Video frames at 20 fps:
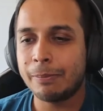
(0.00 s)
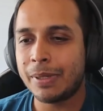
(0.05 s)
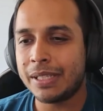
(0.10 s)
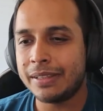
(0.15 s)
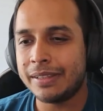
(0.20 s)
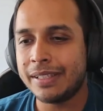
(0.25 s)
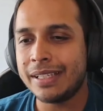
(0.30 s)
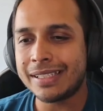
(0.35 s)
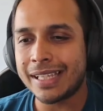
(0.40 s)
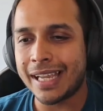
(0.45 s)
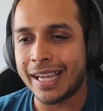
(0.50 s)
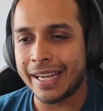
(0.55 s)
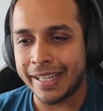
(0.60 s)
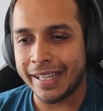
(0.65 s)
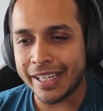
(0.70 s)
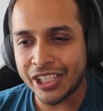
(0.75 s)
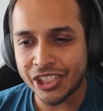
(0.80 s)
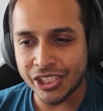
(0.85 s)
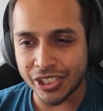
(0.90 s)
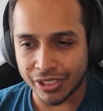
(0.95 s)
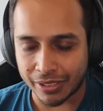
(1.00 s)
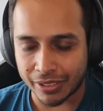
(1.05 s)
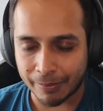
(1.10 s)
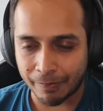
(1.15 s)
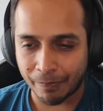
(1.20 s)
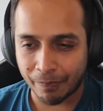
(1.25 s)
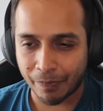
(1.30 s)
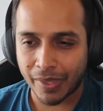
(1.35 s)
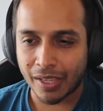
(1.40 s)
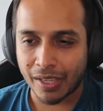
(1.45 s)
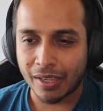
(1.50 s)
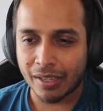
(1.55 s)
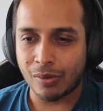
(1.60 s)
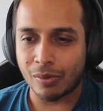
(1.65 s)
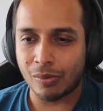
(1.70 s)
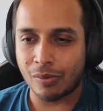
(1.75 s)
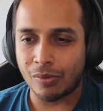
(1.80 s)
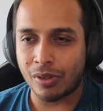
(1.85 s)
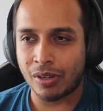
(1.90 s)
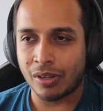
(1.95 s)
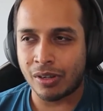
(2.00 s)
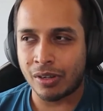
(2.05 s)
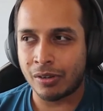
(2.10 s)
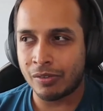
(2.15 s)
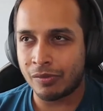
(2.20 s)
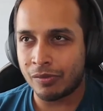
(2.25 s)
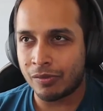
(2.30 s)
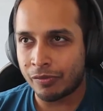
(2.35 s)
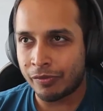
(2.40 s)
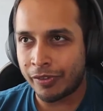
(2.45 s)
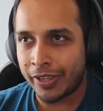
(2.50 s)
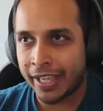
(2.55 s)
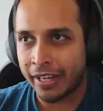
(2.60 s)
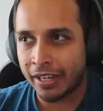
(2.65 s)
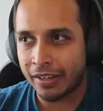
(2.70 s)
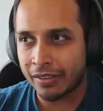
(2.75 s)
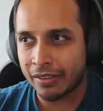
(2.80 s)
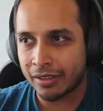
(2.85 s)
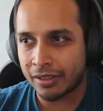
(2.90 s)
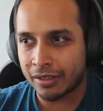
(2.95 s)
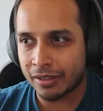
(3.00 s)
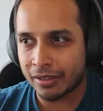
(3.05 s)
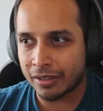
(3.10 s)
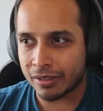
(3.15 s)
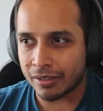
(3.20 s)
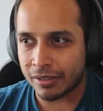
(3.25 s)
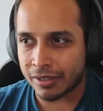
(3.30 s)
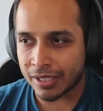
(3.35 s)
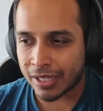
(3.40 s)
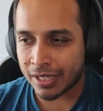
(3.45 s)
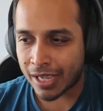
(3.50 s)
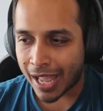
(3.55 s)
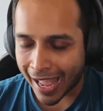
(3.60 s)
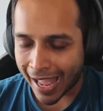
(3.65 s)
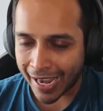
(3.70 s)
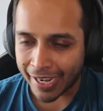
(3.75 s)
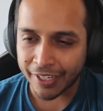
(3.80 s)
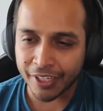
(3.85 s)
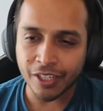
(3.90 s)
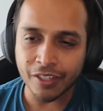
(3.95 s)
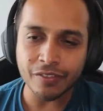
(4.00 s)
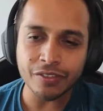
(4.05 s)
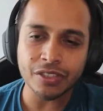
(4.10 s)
But this addiction, where the act